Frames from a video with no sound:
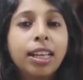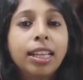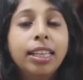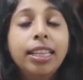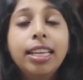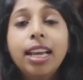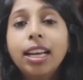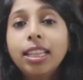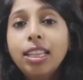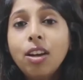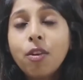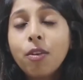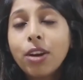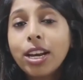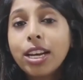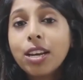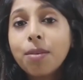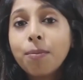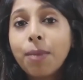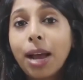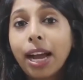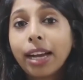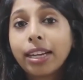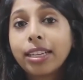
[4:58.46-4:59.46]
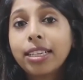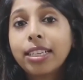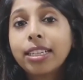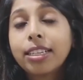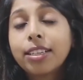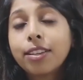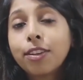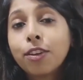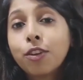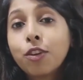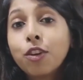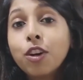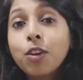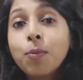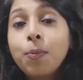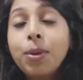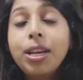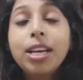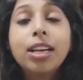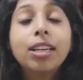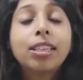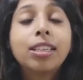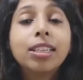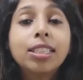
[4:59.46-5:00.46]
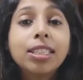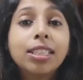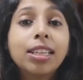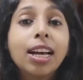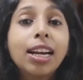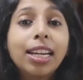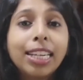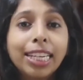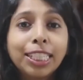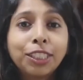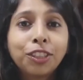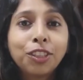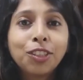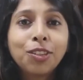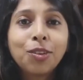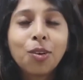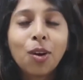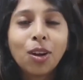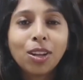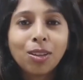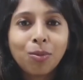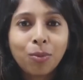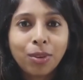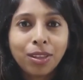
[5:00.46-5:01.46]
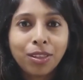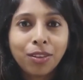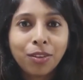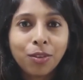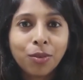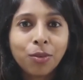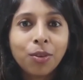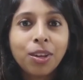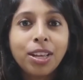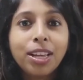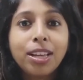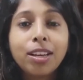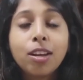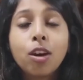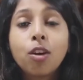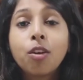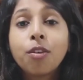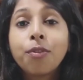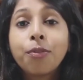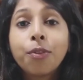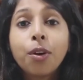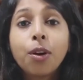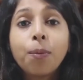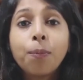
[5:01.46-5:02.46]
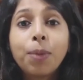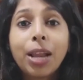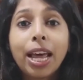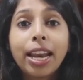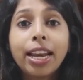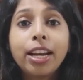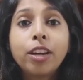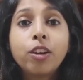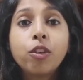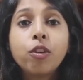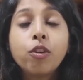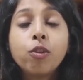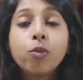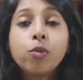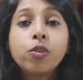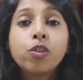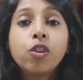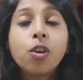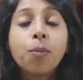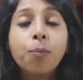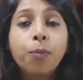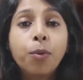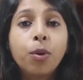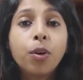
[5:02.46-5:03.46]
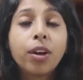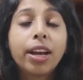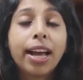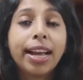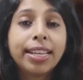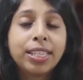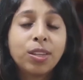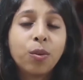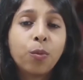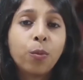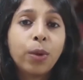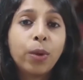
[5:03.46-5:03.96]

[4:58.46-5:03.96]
the other reader magnet could be a consultation call with you. Now, if you're planning to use your book as a